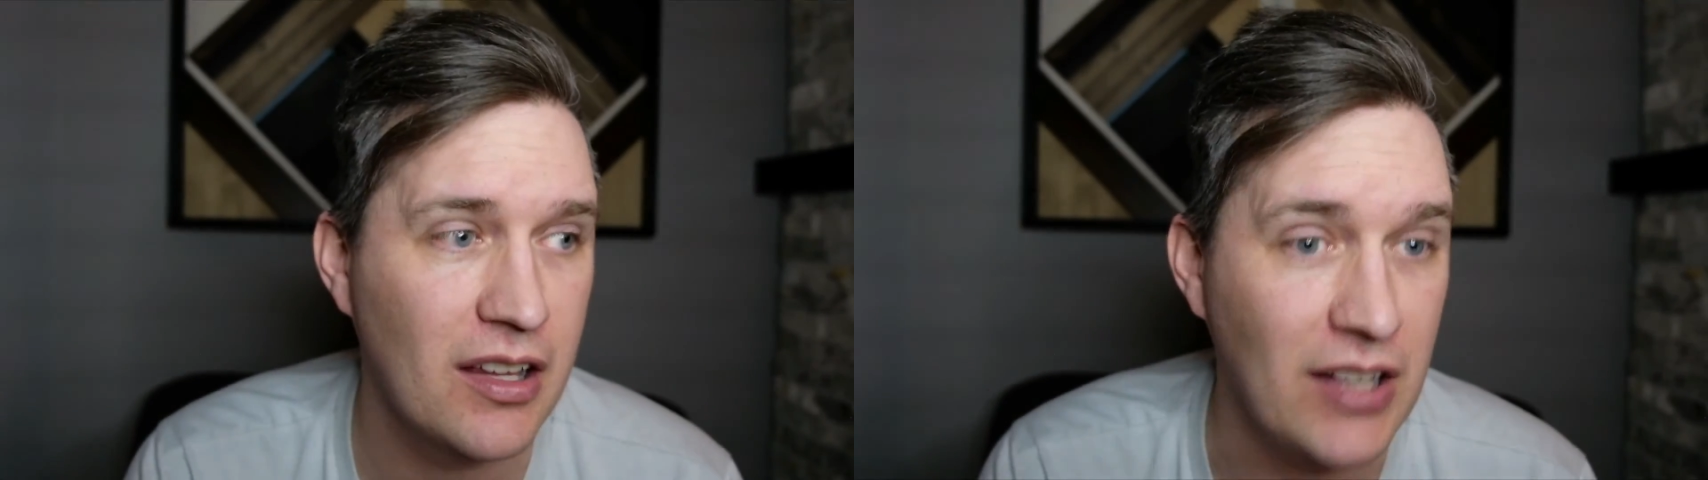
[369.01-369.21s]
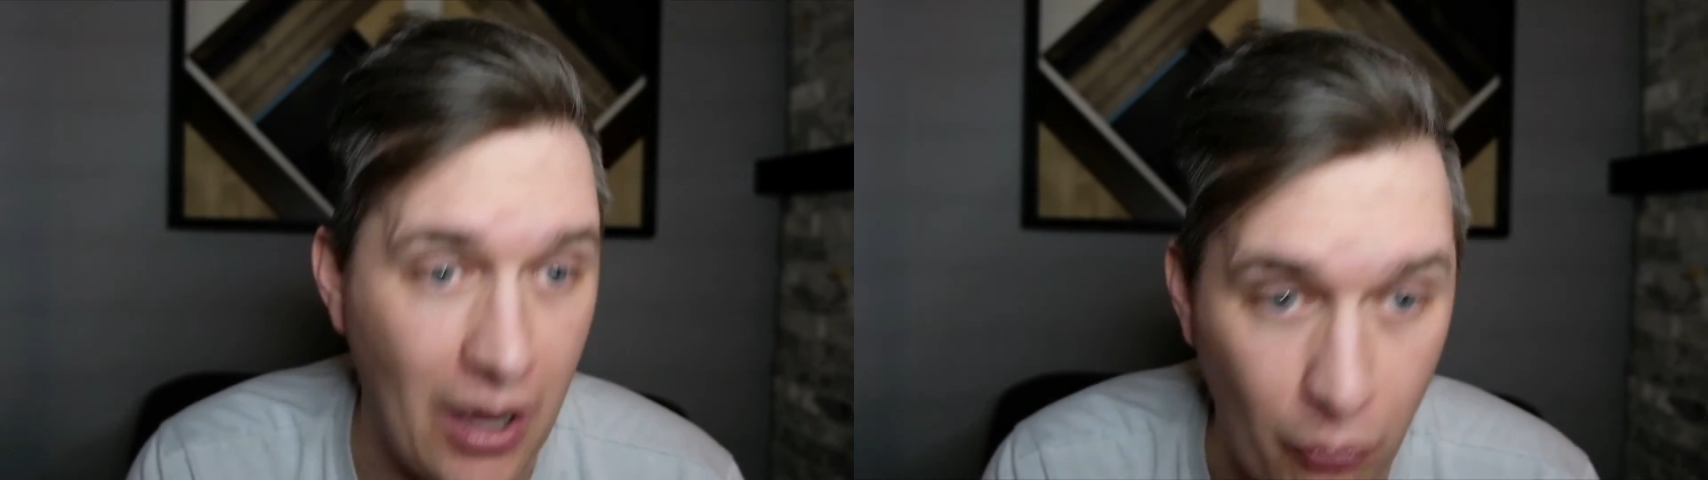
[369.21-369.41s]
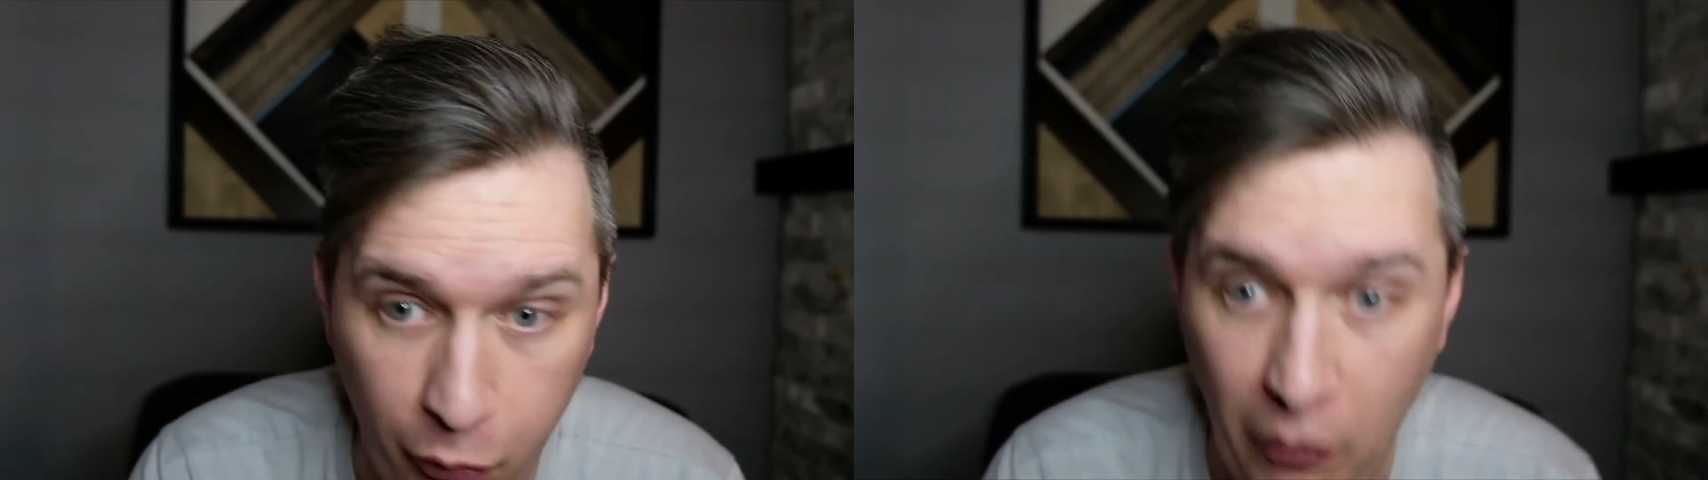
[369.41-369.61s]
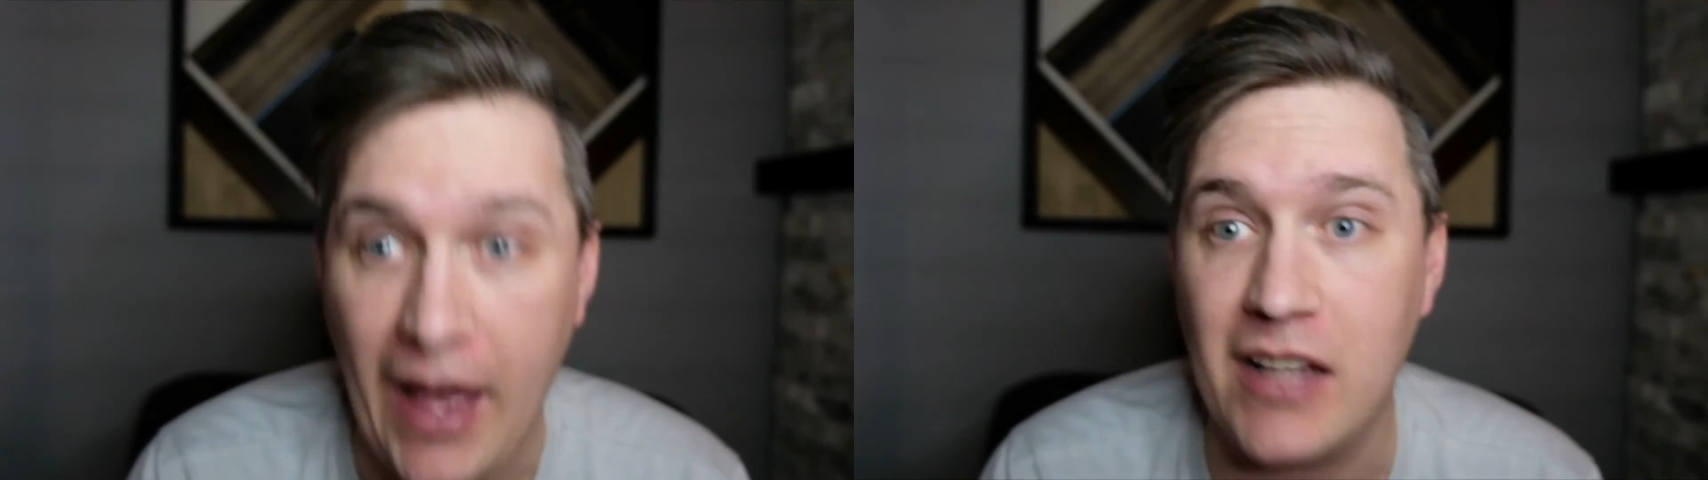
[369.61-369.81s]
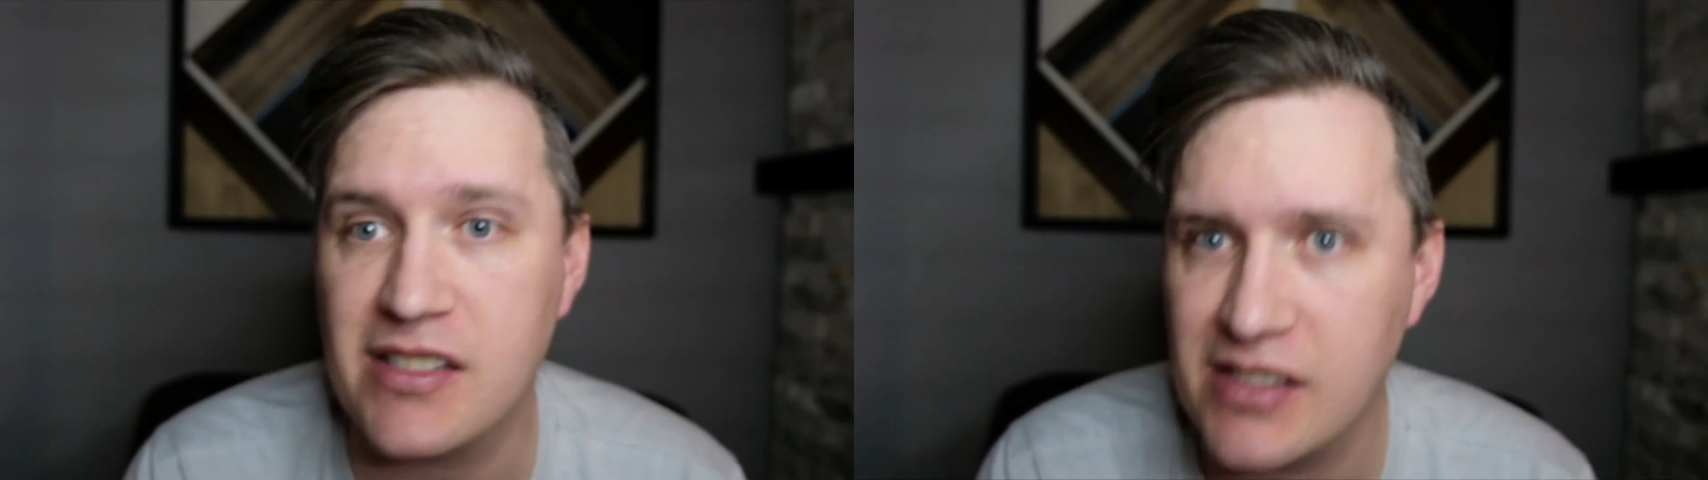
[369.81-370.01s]
how
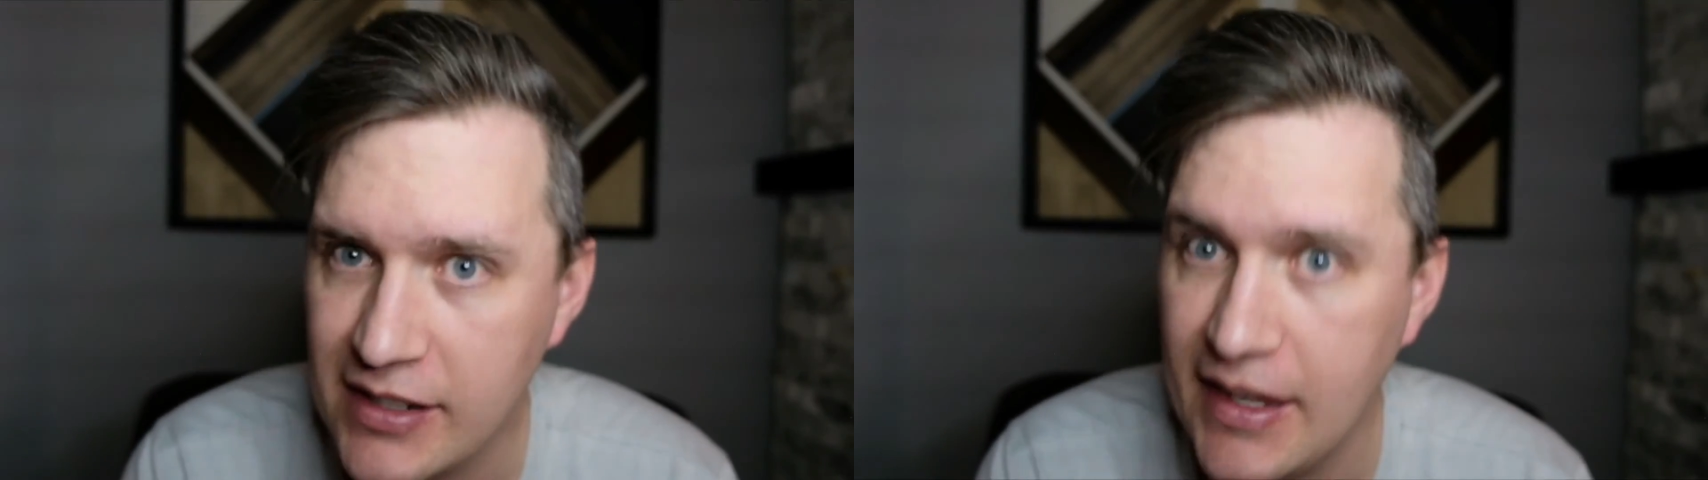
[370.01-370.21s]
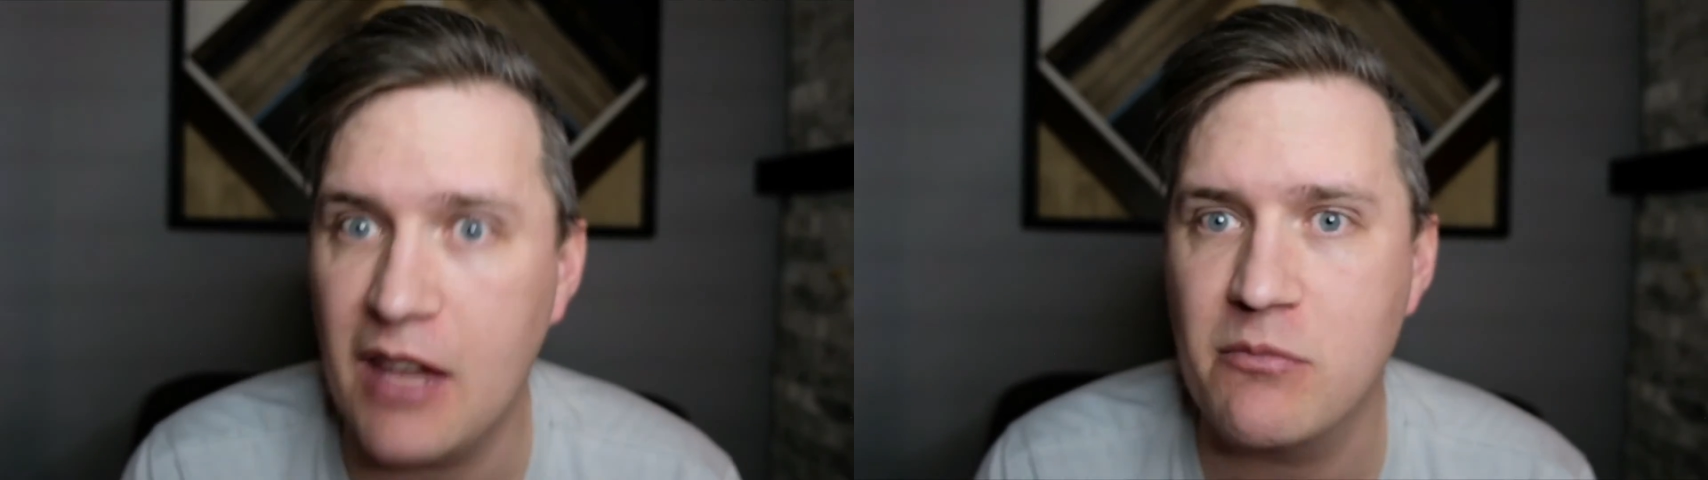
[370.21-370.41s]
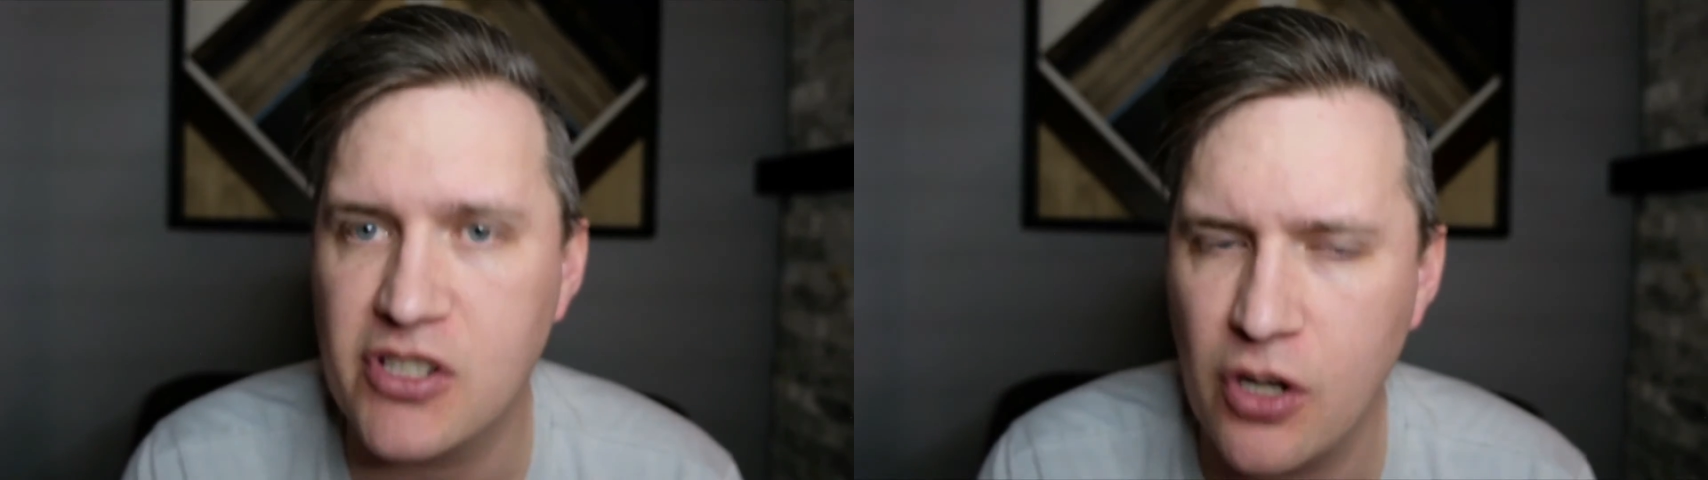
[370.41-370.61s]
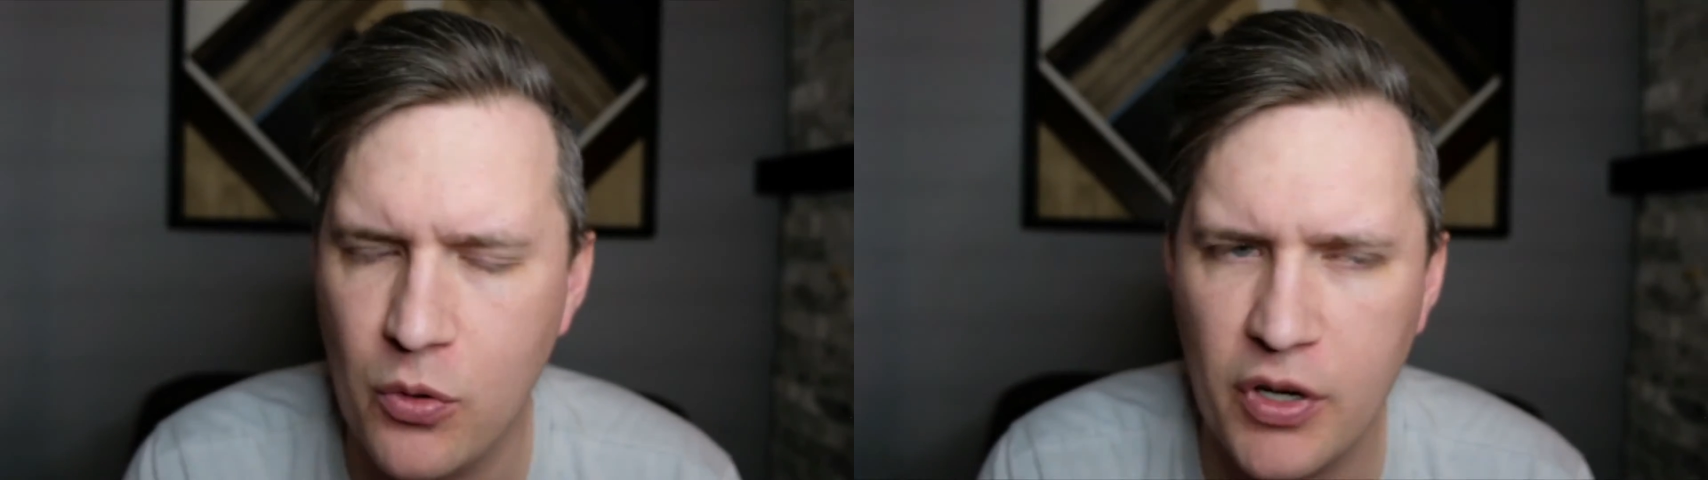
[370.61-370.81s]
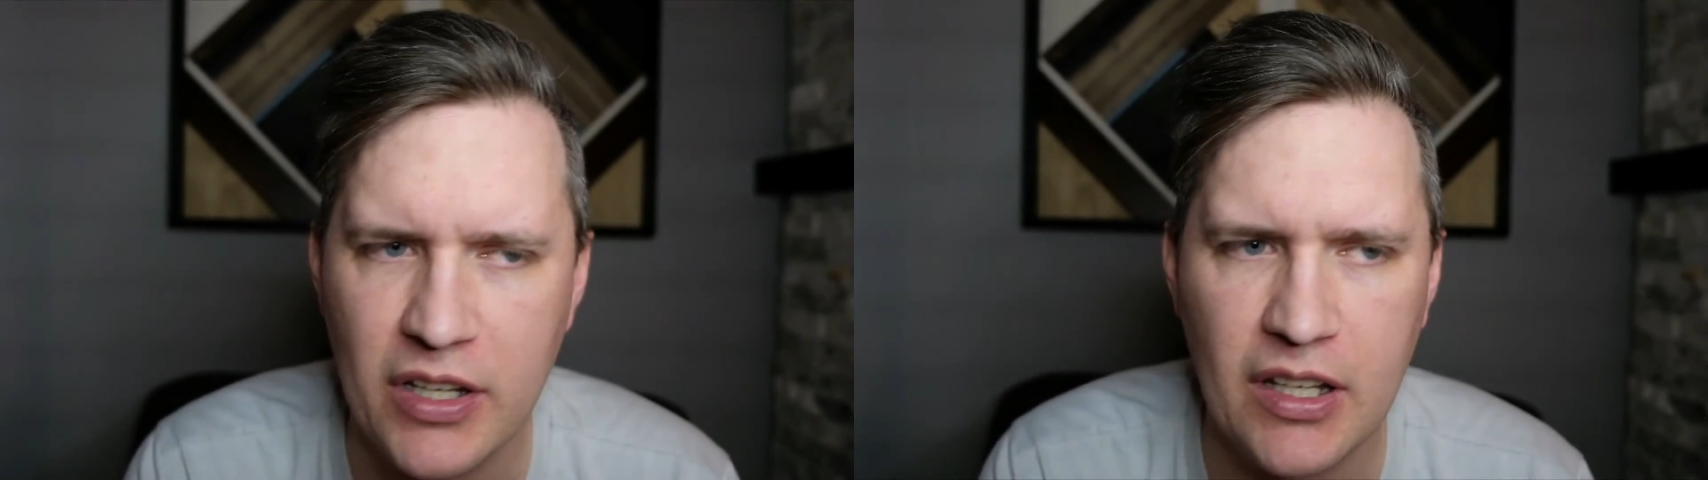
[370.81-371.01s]
fast the game's
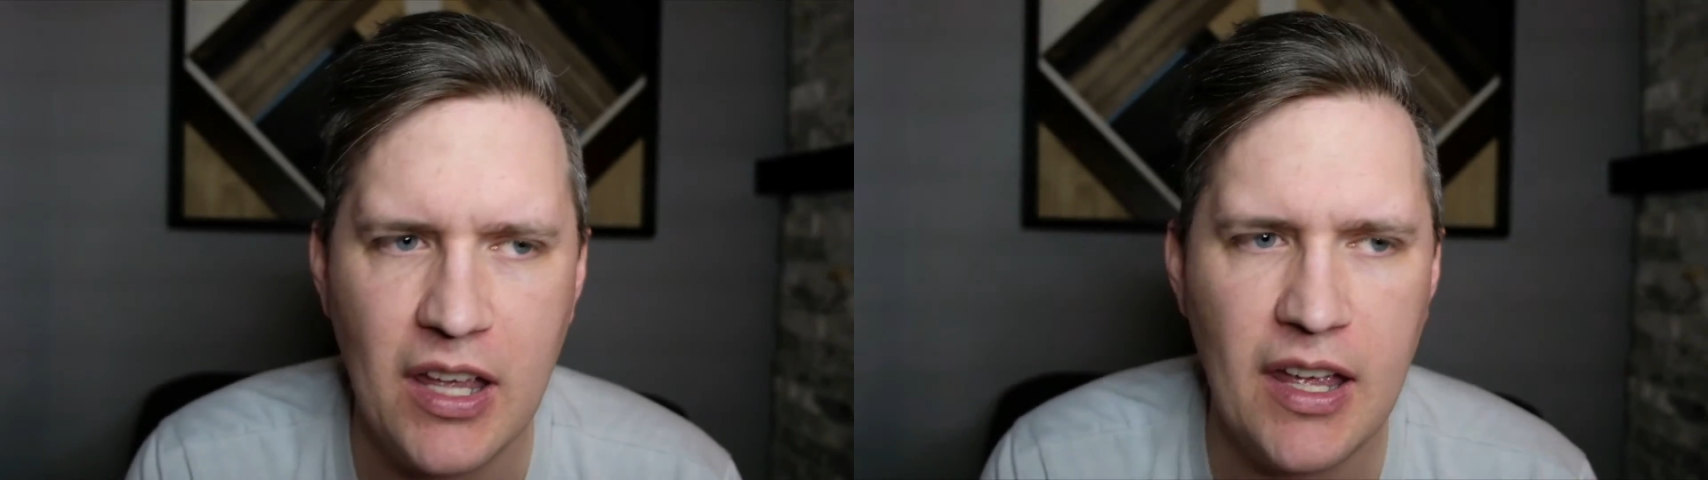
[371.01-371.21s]
going